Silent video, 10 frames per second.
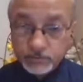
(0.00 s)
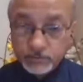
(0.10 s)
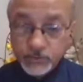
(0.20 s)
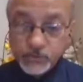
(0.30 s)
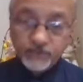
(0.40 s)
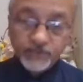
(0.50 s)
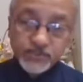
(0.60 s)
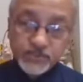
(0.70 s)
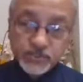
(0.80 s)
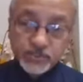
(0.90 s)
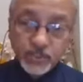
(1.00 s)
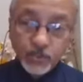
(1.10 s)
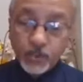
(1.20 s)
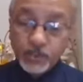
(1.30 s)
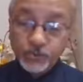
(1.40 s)
So first,
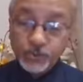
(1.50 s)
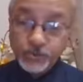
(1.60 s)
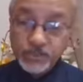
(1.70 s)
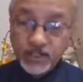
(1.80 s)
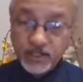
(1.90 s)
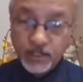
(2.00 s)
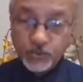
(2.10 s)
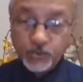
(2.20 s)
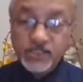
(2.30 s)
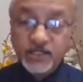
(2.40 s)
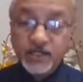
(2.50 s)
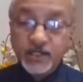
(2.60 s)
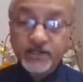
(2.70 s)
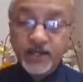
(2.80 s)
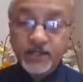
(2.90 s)
what we generally
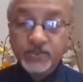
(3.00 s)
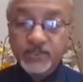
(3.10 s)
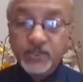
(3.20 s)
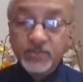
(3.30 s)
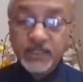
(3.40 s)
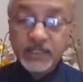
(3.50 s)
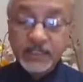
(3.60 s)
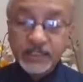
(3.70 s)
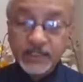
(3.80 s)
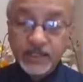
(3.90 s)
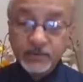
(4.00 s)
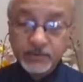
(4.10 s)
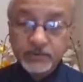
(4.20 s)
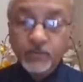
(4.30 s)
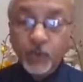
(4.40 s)
try with the preclinical
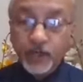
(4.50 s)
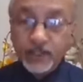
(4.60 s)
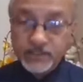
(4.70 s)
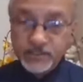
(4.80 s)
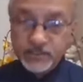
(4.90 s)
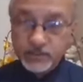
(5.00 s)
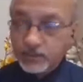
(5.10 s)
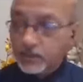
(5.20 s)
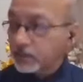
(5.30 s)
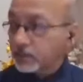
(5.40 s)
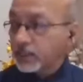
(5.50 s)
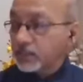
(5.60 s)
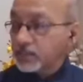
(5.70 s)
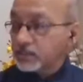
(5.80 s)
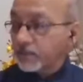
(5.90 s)
models. That
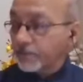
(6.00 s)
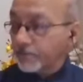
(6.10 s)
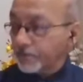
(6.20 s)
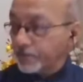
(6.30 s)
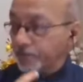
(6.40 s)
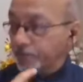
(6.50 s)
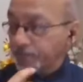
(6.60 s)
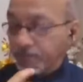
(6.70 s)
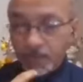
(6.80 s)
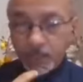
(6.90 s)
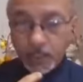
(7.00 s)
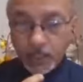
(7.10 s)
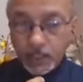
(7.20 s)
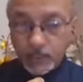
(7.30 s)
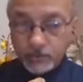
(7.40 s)
is, can you hear me properly now?
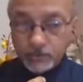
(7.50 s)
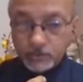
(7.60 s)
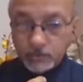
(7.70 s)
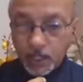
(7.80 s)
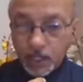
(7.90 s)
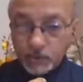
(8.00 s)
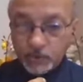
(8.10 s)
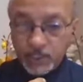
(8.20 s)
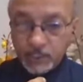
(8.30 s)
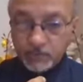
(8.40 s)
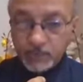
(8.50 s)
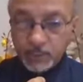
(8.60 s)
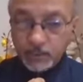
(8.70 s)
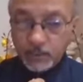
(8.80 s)
Hello, are you hearing me?